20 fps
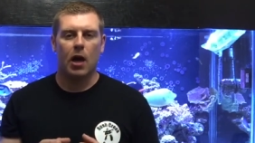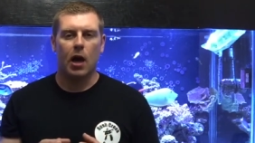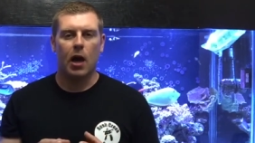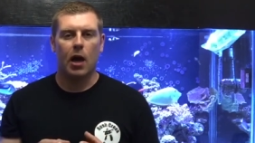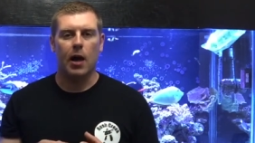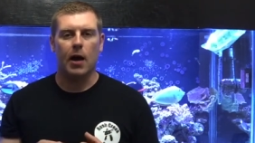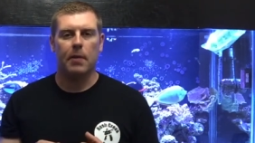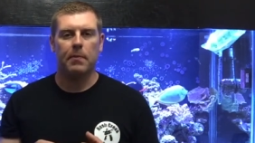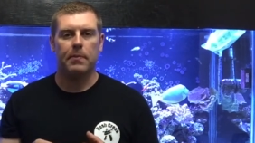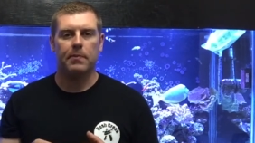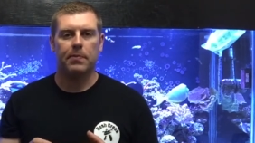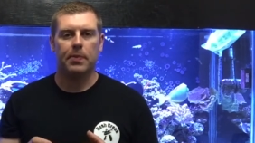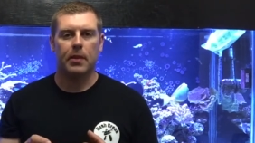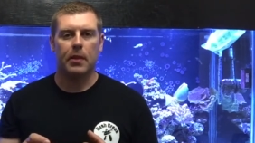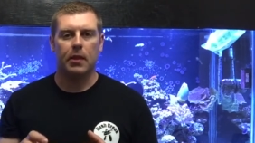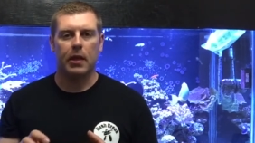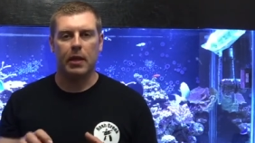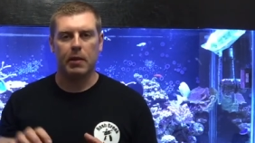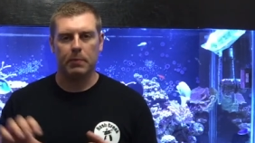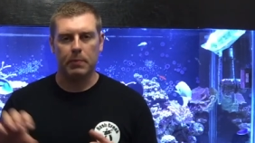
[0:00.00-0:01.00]
Um,
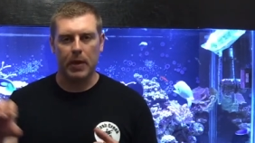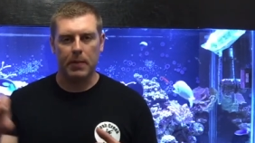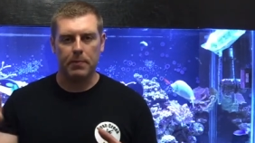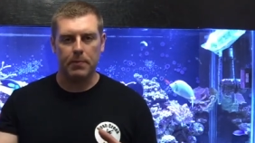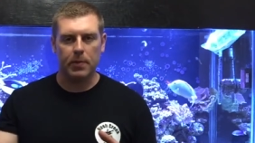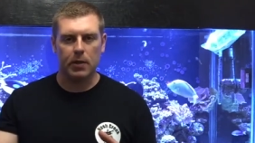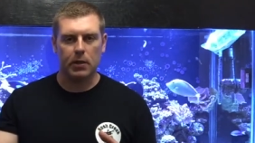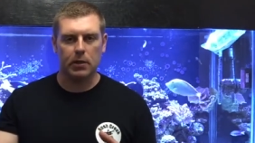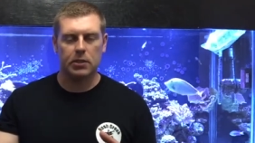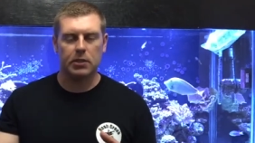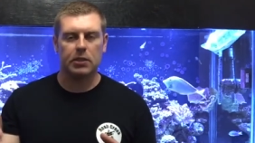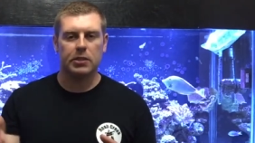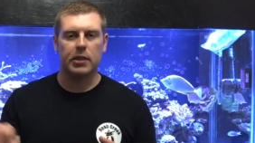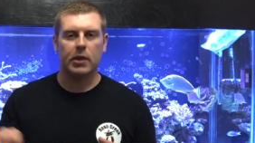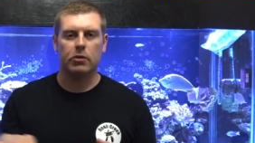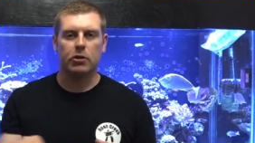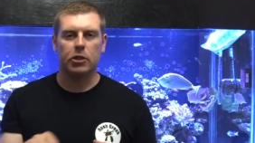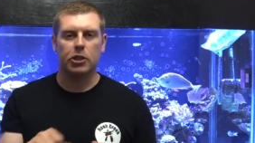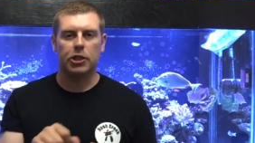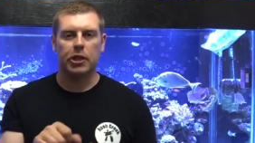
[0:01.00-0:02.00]
it, it builds its
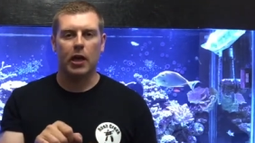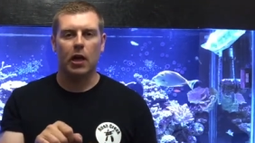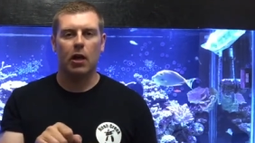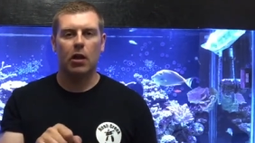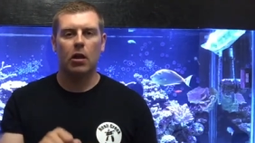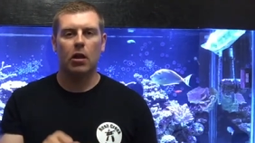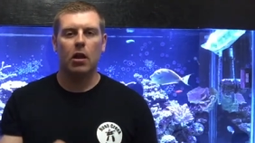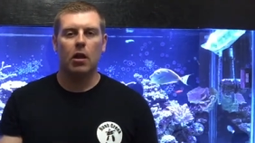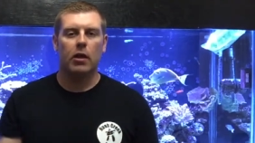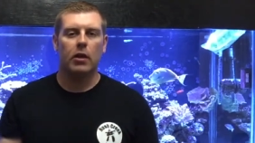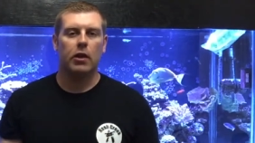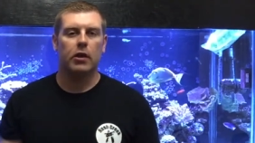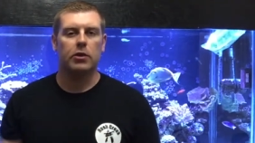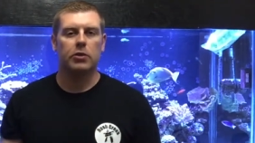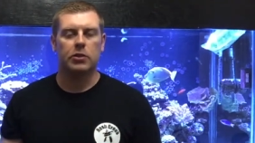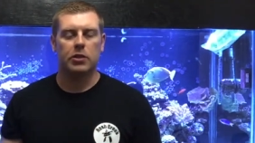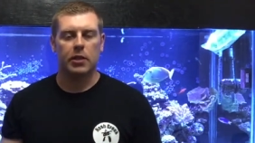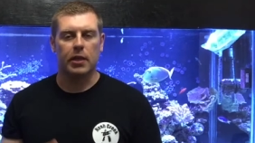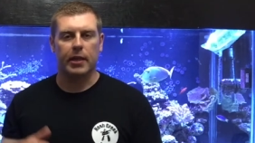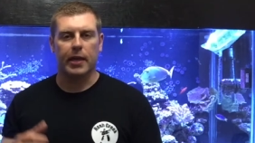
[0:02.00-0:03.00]
outer shell uh,
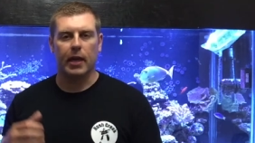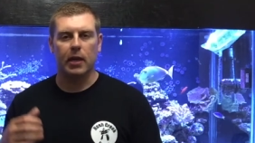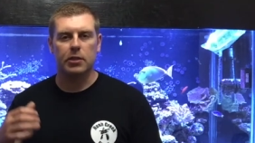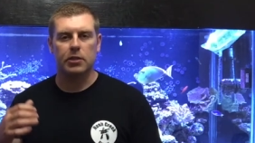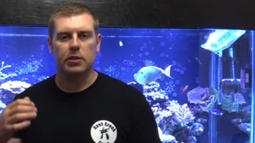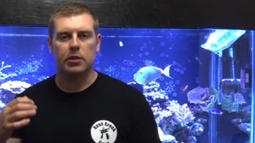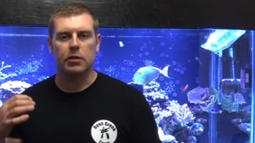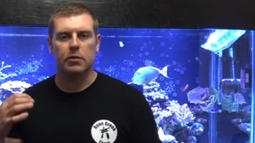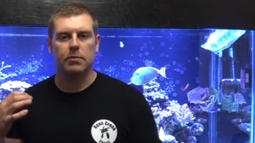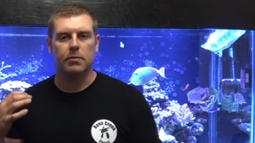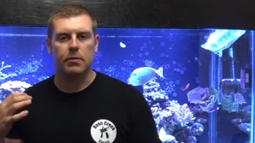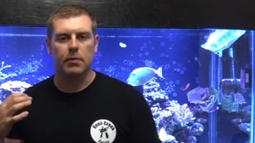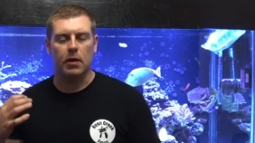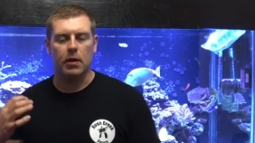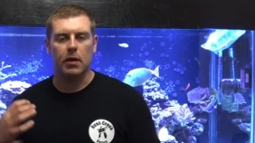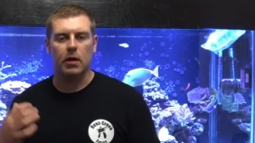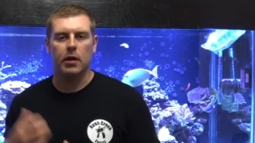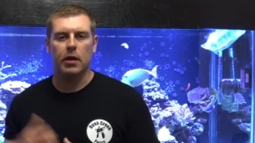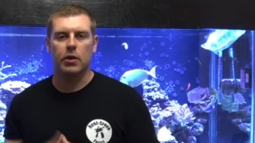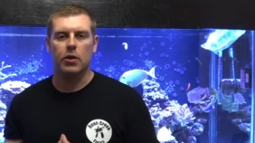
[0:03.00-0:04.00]
using the calcium
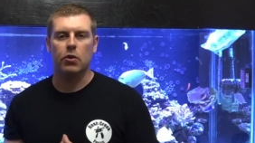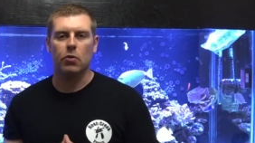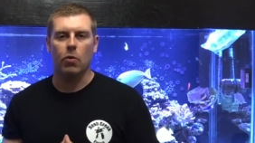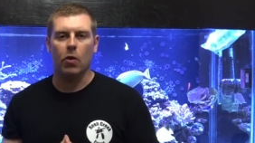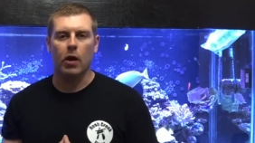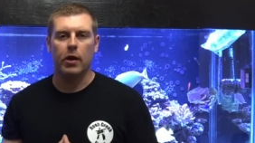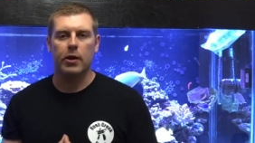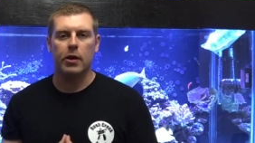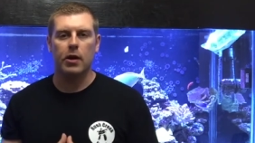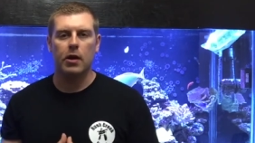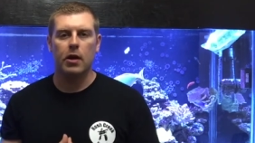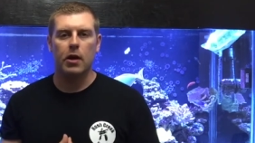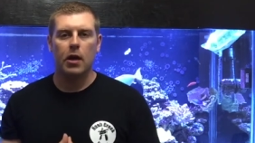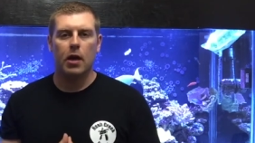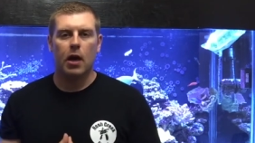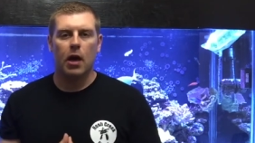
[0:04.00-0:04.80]
uh, in your water.